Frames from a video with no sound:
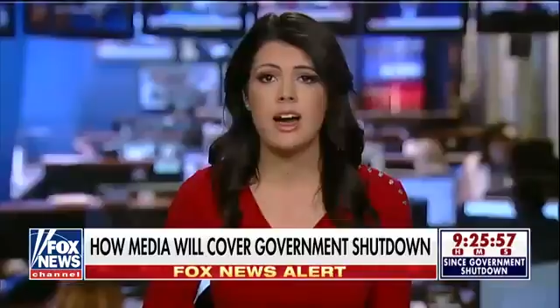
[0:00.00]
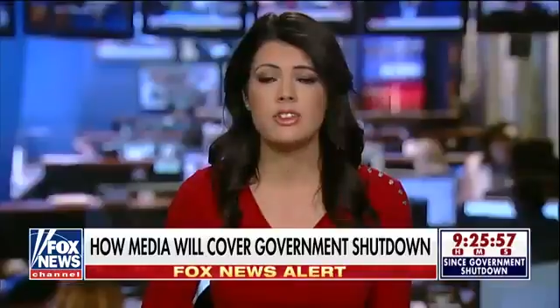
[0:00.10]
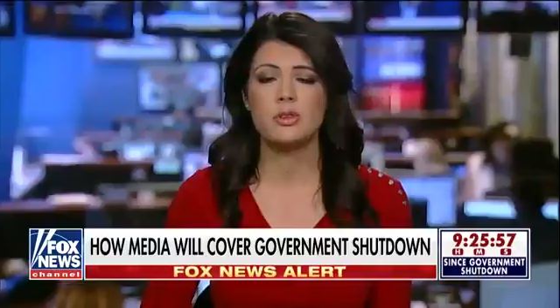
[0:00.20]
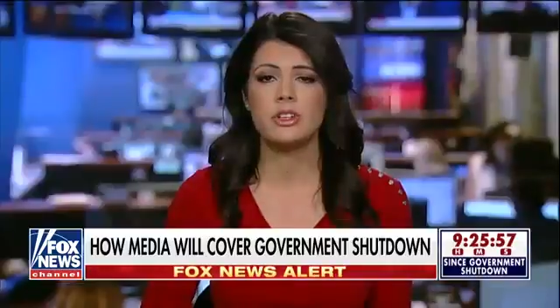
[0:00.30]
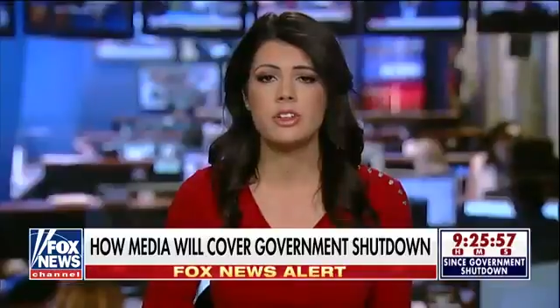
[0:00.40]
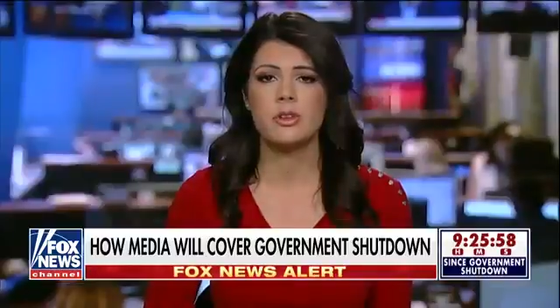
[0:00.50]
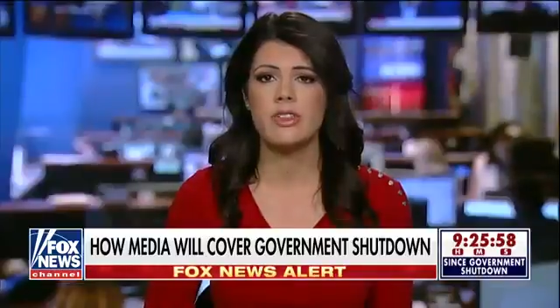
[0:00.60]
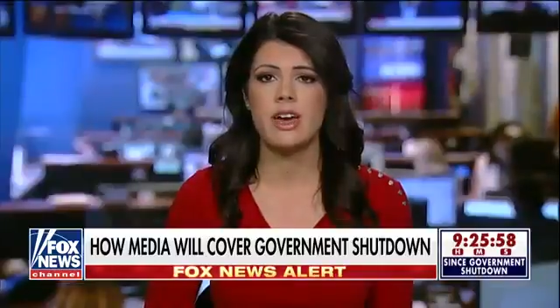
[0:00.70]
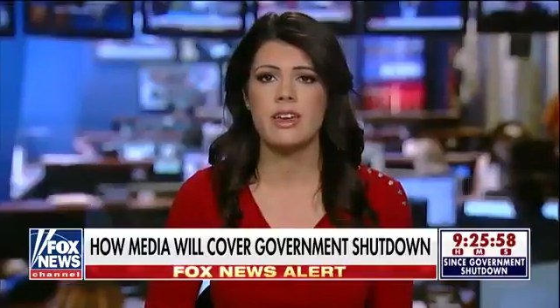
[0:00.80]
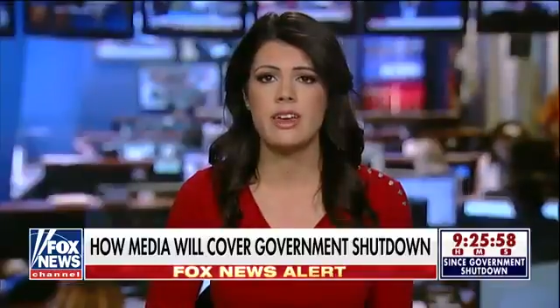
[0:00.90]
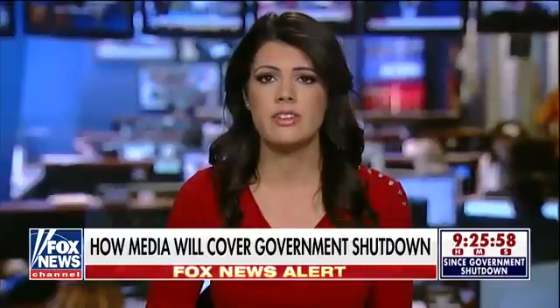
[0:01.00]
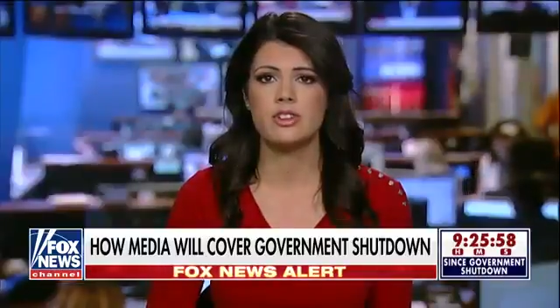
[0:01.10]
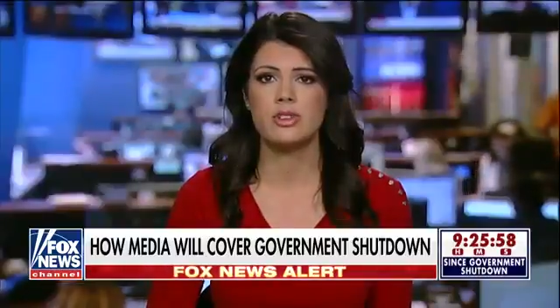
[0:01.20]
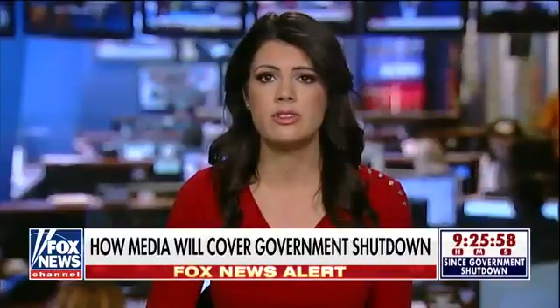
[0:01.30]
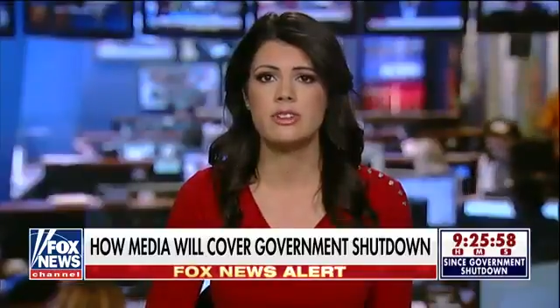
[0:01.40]
uh, to ignore that and
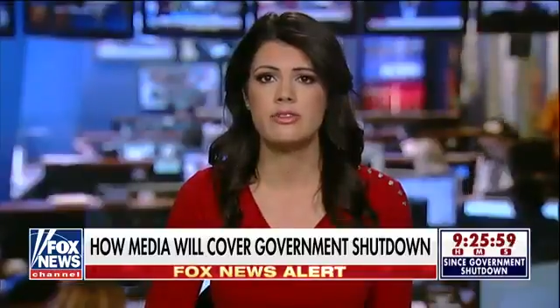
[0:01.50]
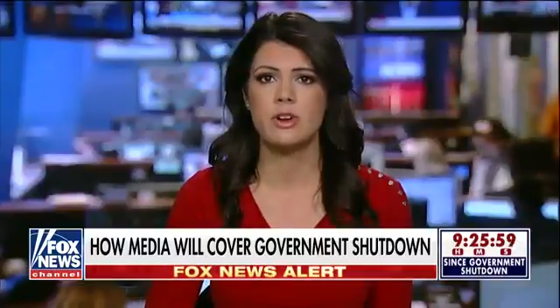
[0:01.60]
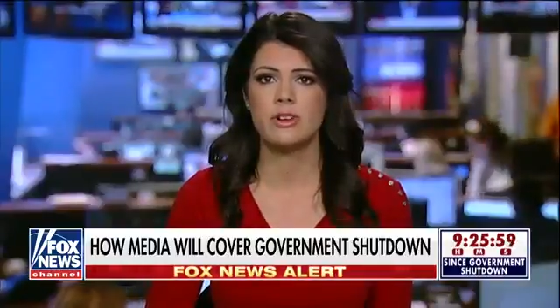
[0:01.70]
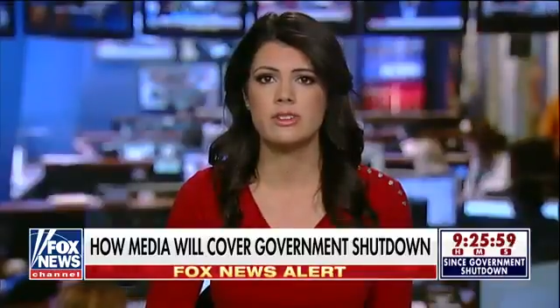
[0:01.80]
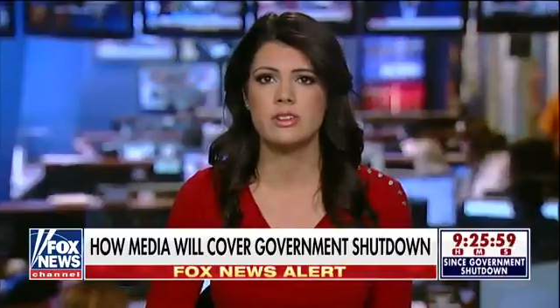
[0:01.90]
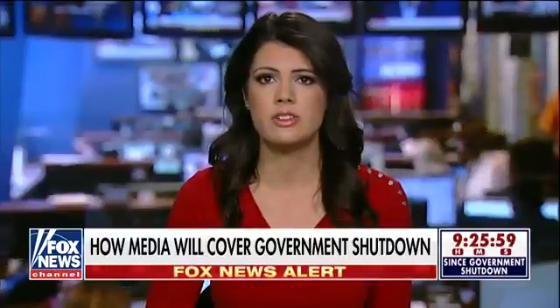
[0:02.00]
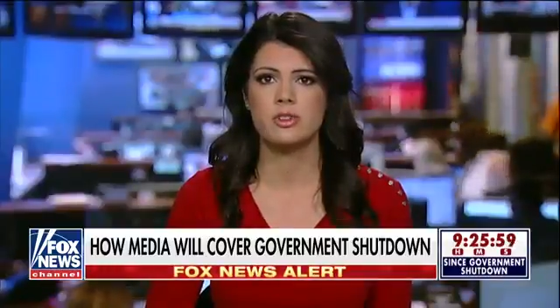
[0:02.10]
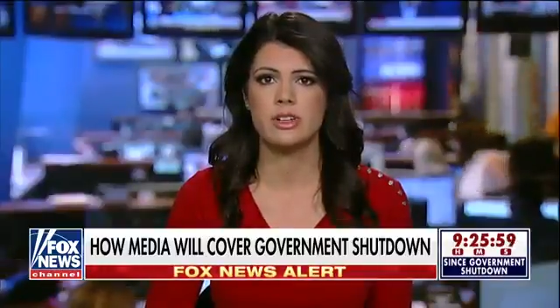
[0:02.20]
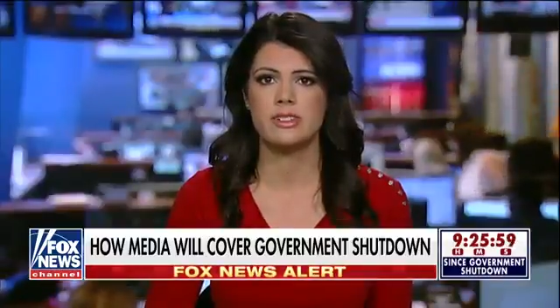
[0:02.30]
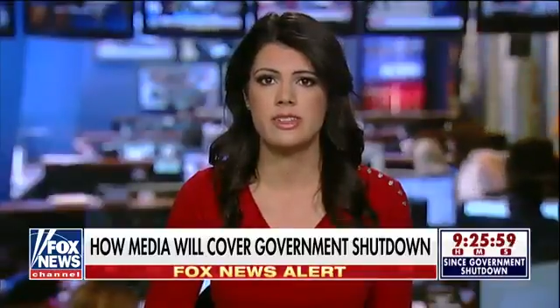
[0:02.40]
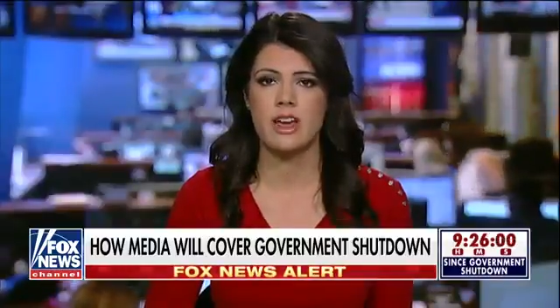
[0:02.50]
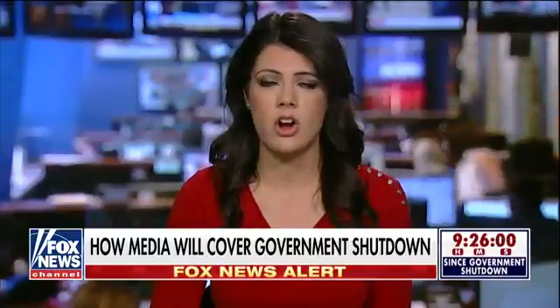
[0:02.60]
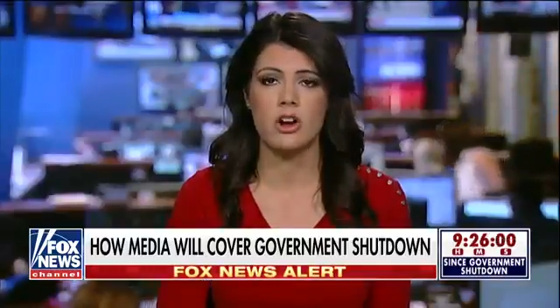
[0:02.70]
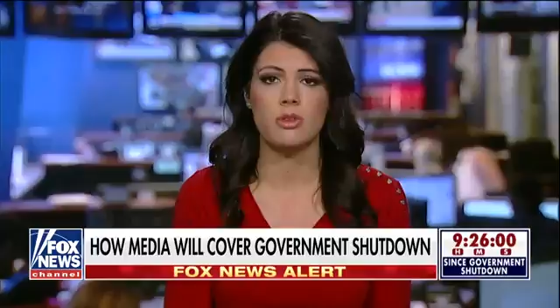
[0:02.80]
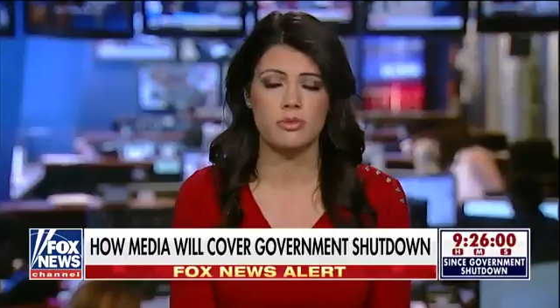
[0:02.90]
they're choosing to focus on stories
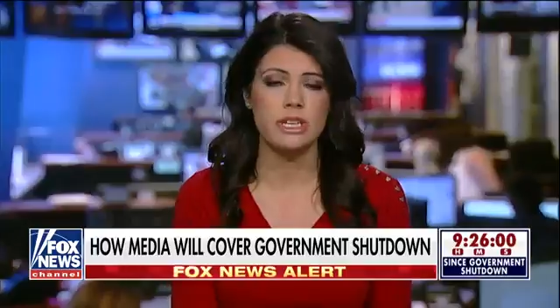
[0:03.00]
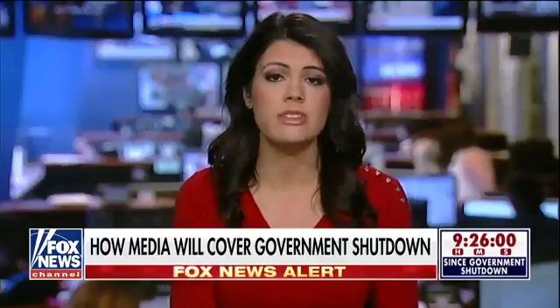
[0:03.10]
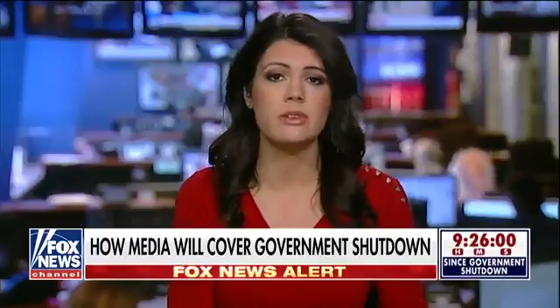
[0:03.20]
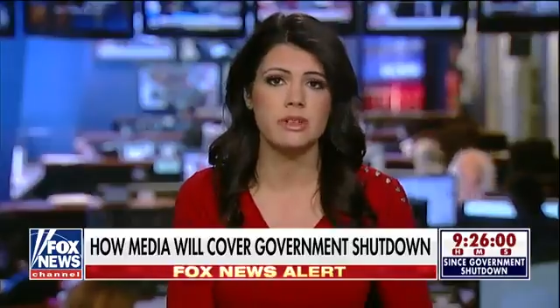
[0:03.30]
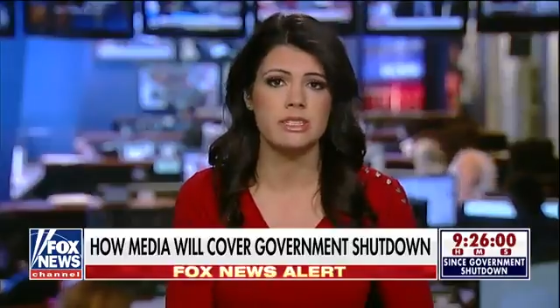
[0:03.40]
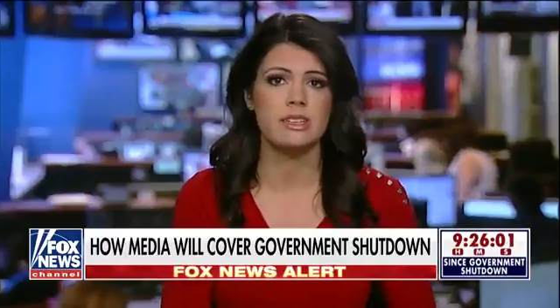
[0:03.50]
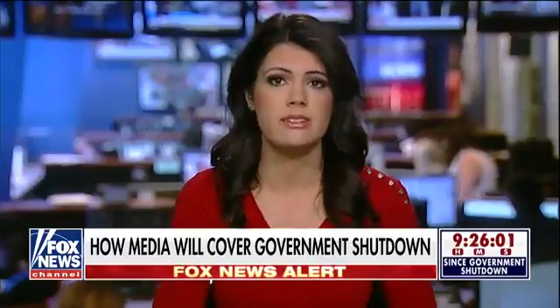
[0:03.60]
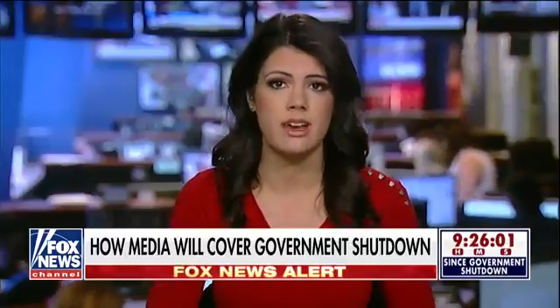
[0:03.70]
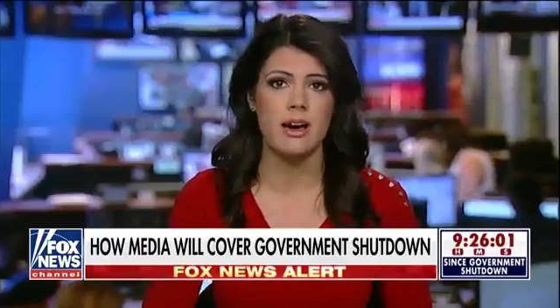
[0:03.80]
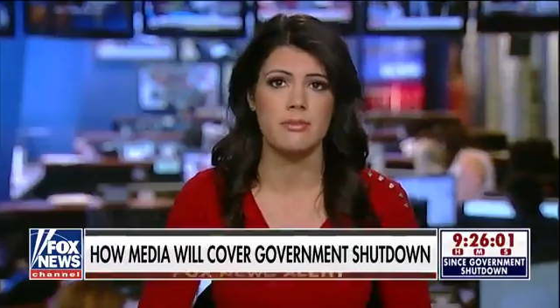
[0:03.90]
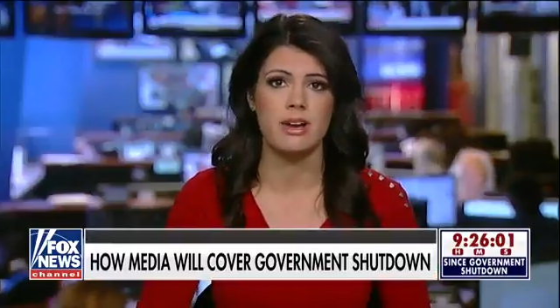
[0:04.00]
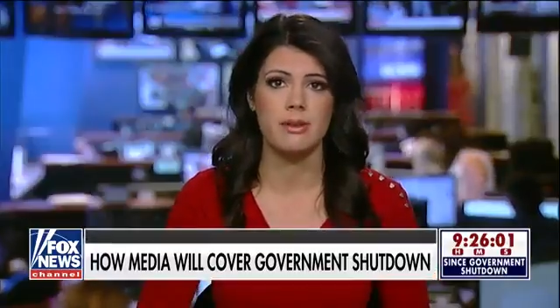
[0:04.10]
that are really, really dumb.